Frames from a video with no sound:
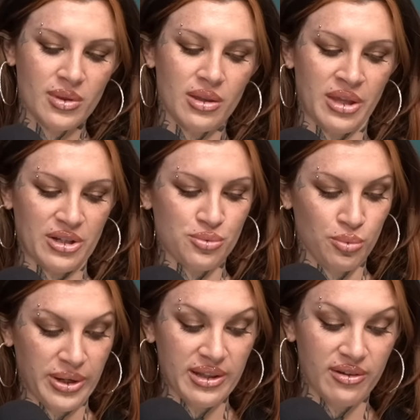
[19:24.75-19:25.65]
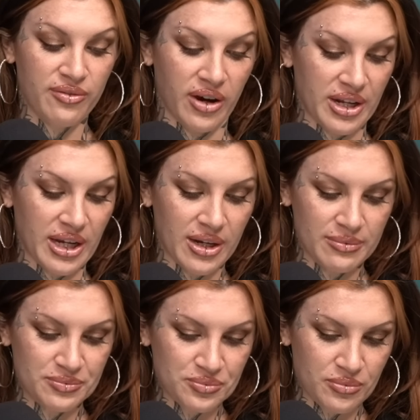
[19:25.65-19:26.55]
That's really funny.
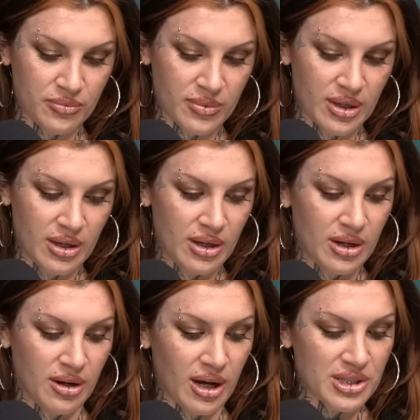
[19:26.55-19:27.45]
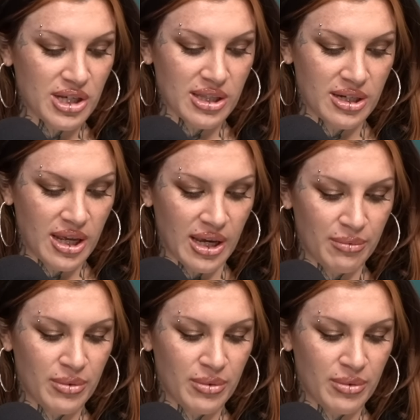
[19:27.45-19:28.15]
Not saying the name